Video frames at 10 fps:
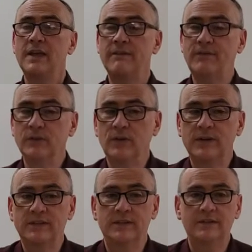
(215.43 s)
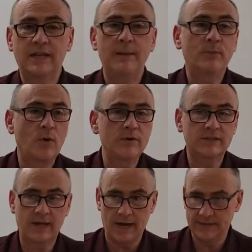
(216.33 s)
If you look at the tape
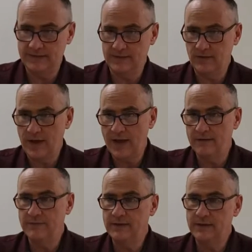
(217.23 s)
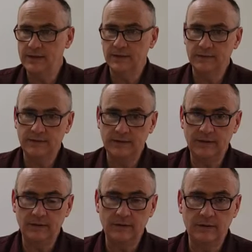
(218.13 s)
course guides that you have, the
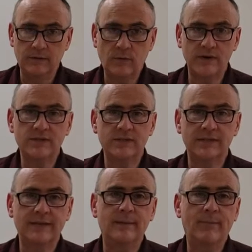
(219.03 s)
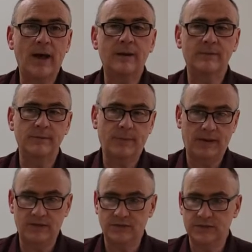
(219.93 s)
the questions on the bottom of the
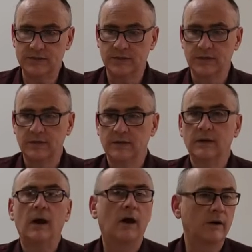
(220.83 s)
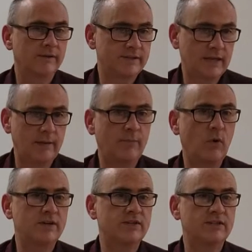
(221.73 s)
pages mm -hmm. are the same
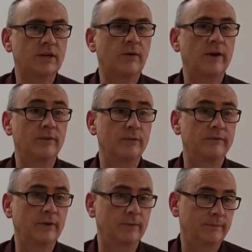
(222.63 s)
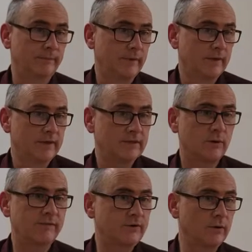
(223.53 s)
questions that are on the review. So
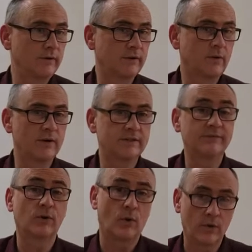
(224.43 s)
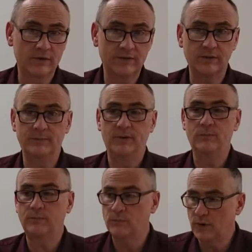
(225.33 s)
if during the course of the course you've
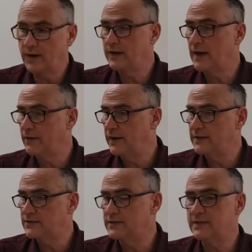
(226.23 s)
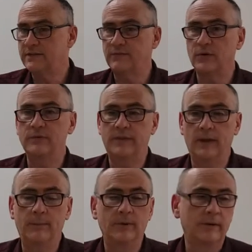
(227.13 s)
been writing down answers as you've heard
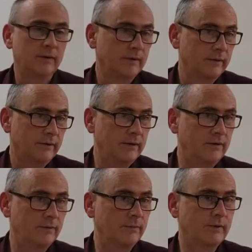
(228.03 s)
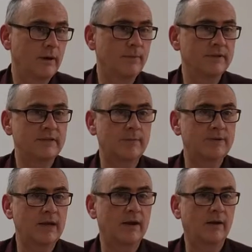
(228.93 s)
them, then you're a couple of
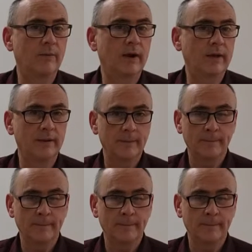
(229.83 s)
steps ahead already.